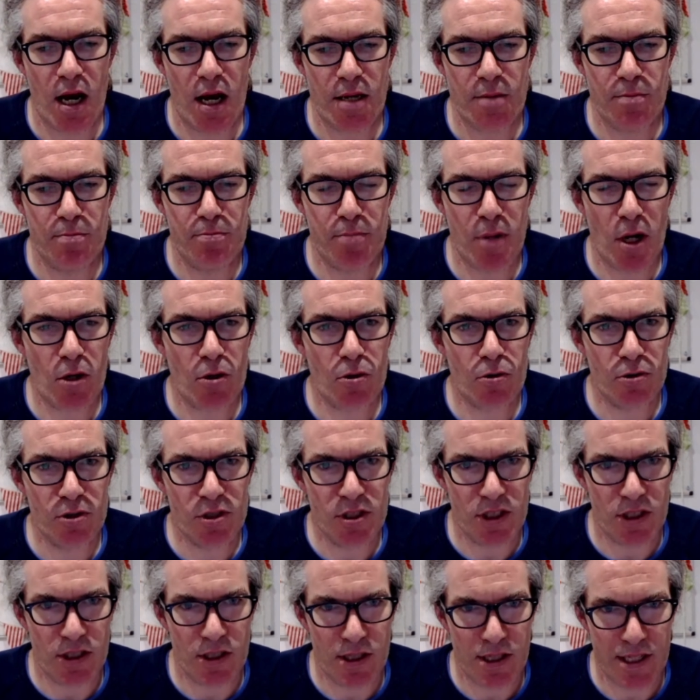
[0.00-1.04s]
a
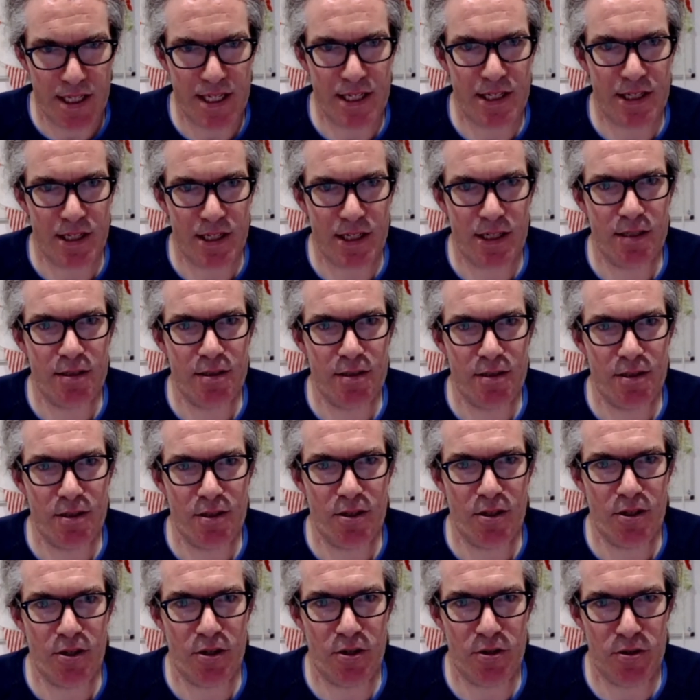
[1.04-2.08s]
bold leader
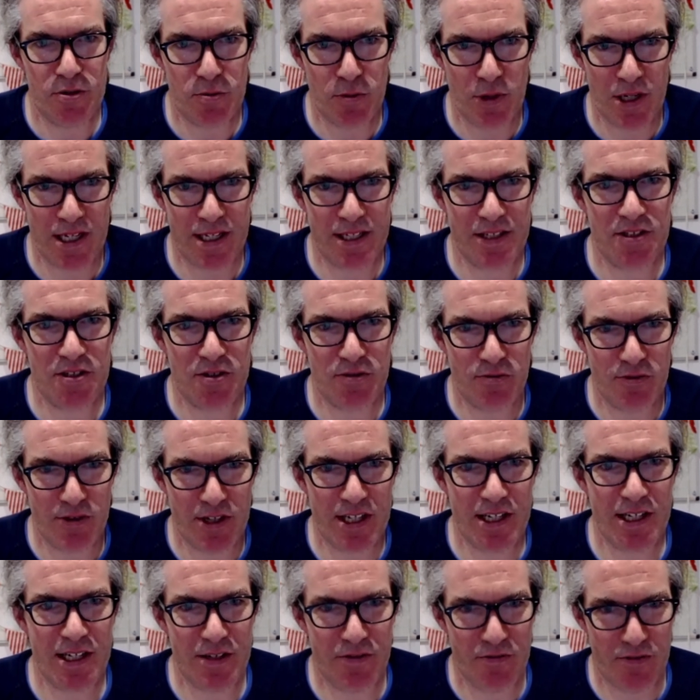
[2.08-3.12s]
who's willing to
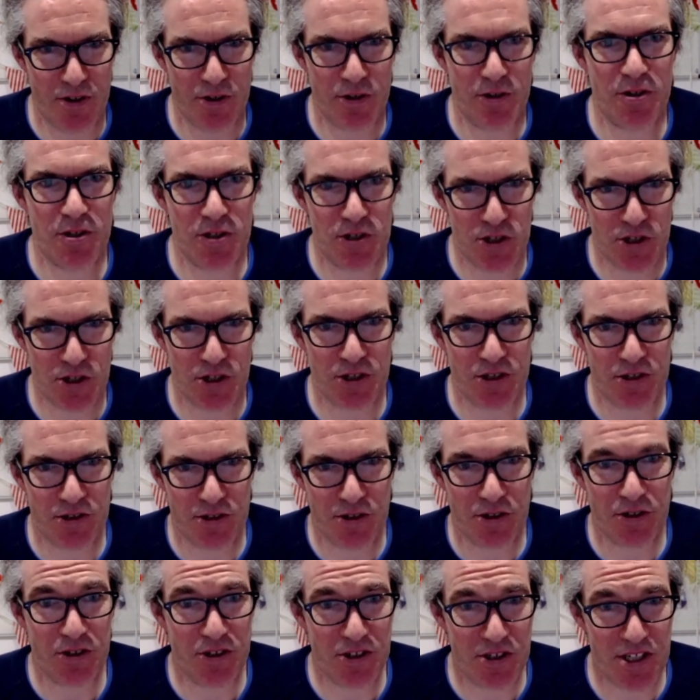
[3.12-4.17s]
really focus
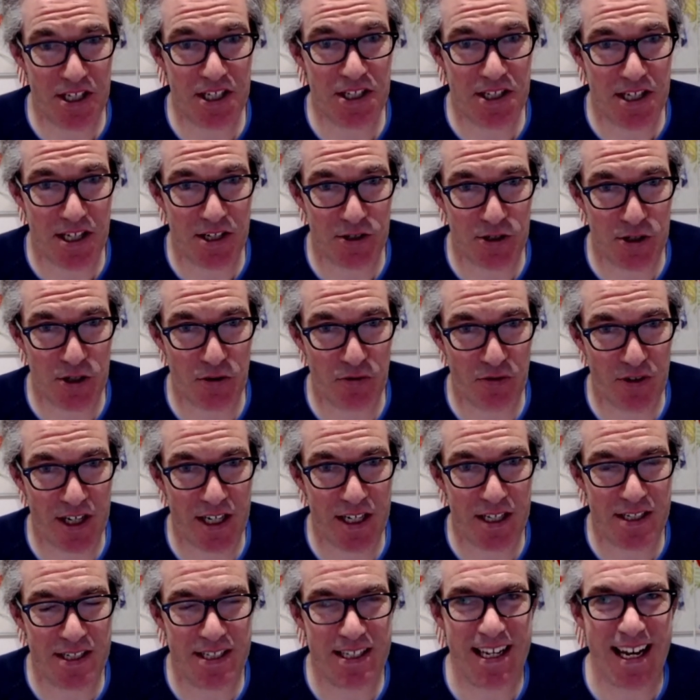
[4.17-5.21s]
on the details of
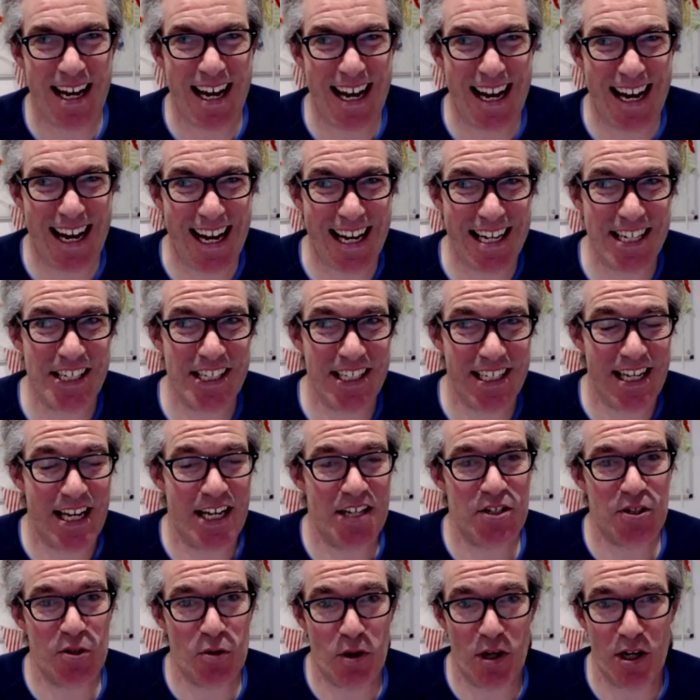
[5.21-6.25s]
it actually
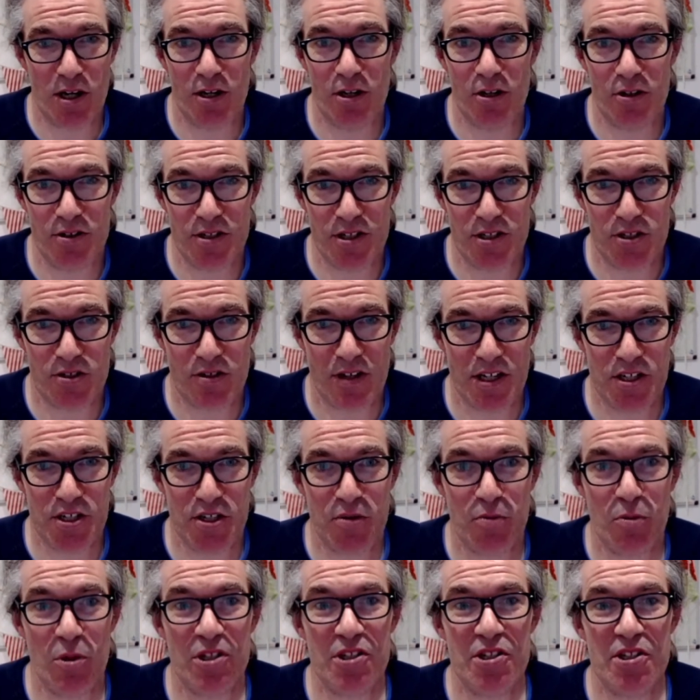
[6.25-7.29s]
has quite a lot of
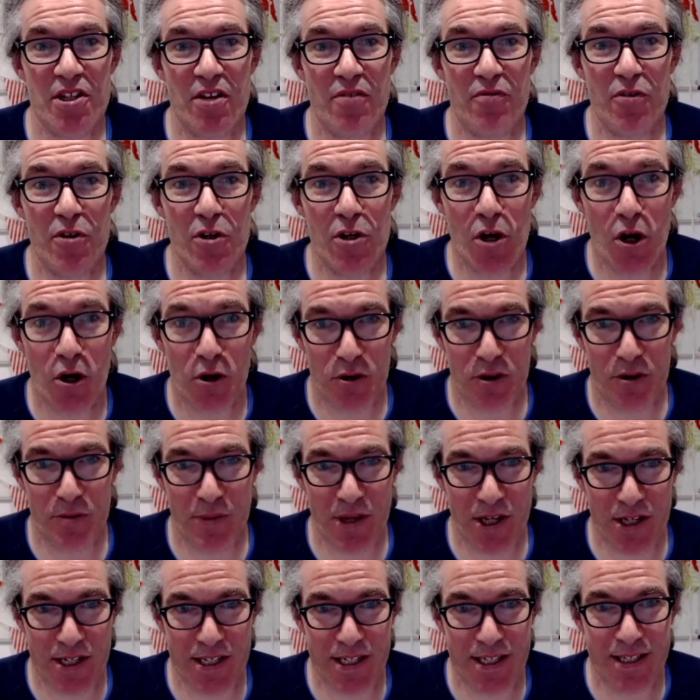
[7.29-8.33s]
discretion once they've got the
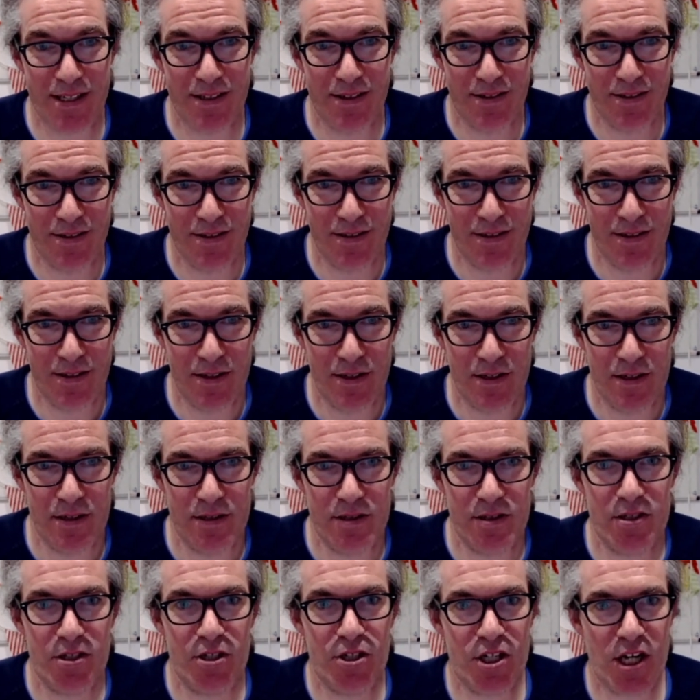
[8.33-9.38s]
money
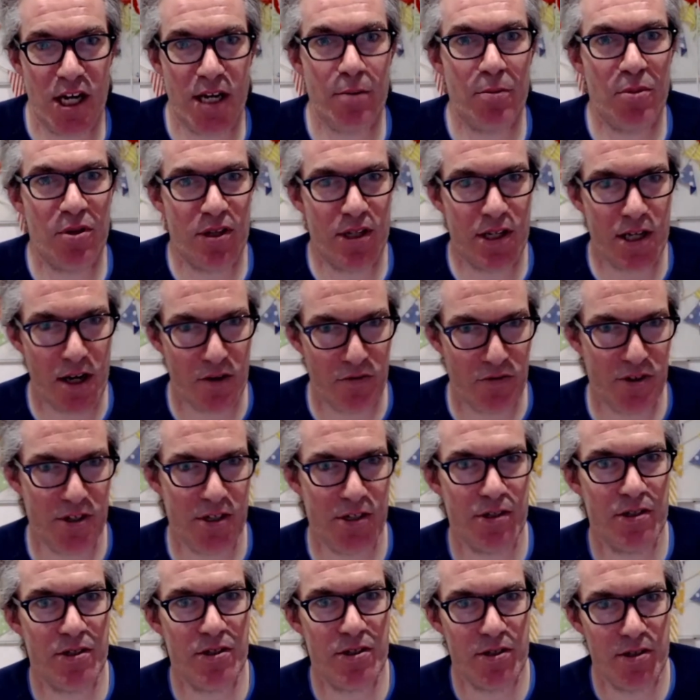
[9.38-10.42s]
to shape the
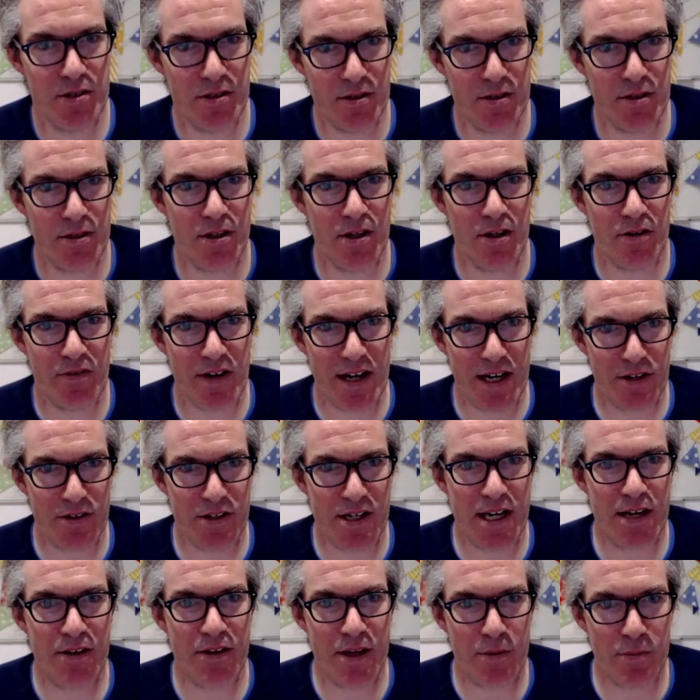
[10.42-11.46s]
governance
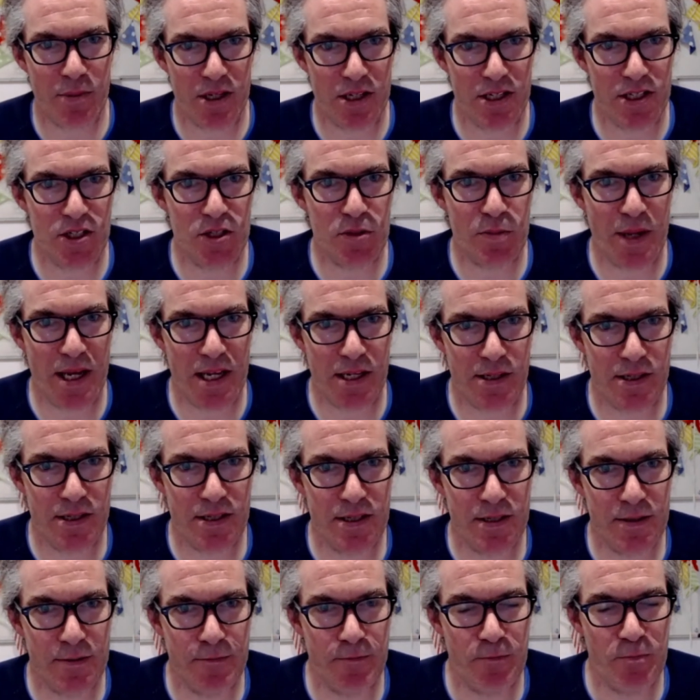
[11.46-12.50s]
around how that money's
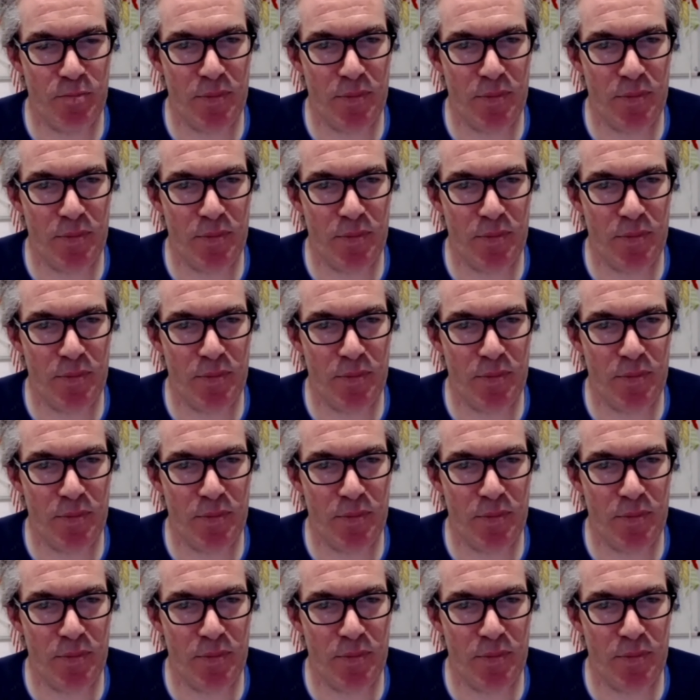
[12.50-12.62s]
spent.